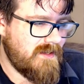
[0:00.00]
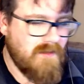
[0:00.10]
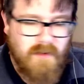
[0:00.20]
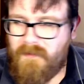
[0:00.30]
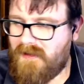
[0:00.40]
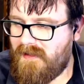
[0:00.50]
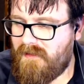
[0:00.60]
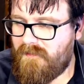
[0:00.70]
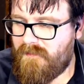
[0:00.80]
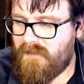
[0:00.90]
I
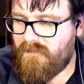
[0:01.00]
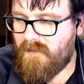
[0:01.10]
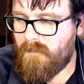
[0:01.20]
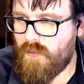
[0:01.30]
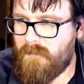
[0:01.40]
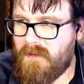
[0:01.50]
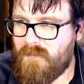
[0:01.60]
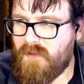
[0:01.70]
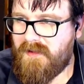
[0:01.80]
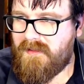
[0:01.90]
believe if I'm
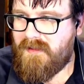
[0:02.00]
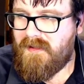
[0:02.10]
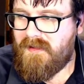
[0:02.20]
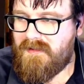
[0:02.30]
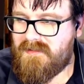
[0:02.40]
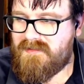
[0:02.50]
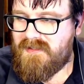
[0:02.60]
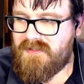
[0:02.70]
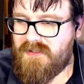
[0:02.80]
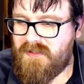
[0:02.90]
remembering the
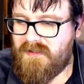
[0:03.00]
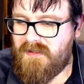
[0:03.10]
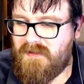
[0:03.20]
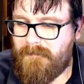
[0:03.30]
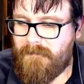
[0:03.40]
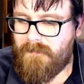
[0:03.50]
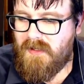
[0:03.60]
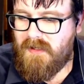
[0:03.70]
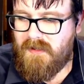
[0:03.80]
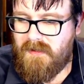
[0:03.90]
session
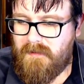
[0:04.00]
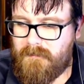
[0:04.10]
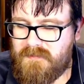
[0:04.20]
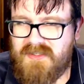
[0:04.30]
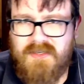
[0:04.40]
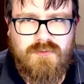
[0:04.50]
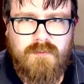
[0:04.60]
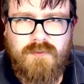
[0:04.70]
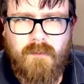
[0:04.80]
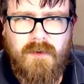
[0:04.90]
um, schedule
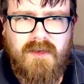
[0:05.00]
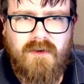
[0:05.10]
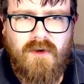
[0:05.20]
properly,